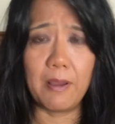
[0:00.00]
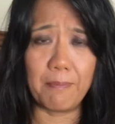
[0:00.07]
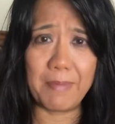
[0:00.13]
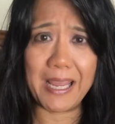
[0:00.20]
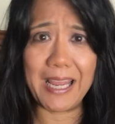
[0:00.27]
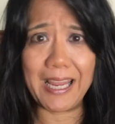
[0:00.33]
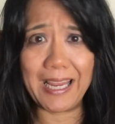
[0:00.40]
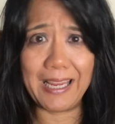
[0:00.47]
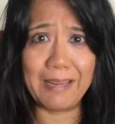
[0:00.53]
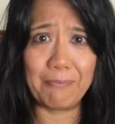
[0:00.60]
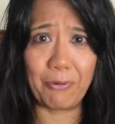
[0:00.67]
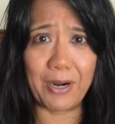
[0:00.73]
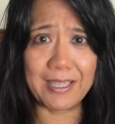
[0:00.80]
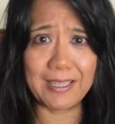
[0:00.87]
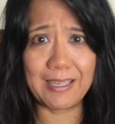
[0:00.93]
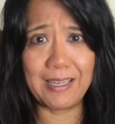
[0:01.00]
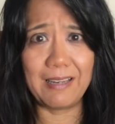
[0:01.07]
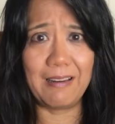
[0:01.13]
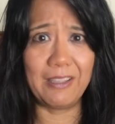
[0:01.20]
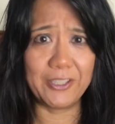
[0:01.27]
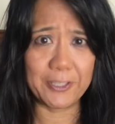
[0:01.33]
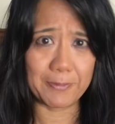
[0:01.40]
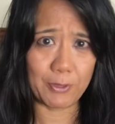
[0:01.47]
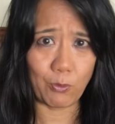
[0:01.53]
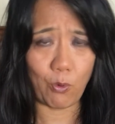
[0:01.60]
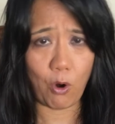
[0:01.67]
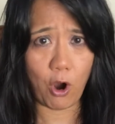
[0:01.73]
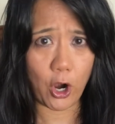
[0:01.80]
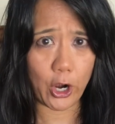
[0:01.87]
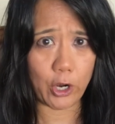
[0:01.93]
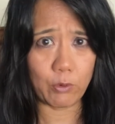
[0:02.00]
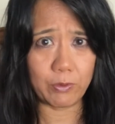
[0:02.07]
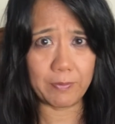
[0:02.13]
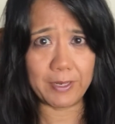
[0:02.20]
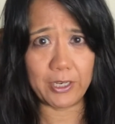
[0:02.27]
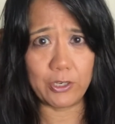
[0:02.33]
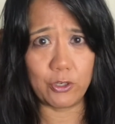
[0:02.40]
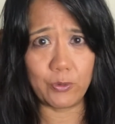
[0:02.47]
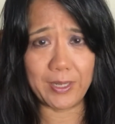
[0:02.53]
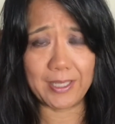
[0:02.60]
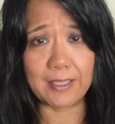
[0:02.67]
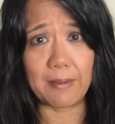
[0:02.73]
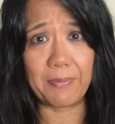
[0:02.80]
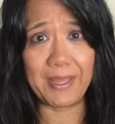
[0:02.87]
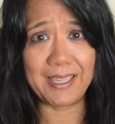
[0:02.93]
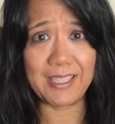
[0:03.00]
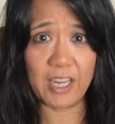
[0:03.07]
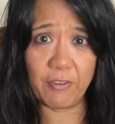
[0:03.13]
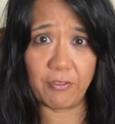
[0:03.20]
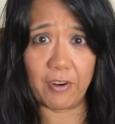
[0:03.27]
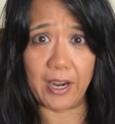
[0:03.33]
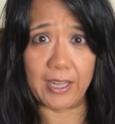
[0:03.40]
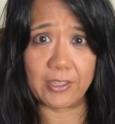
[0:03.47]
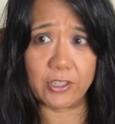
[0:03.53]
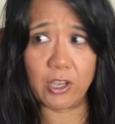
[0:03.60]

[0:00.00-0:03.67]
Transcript: me, President Elizabeth Warren, would be doing something different.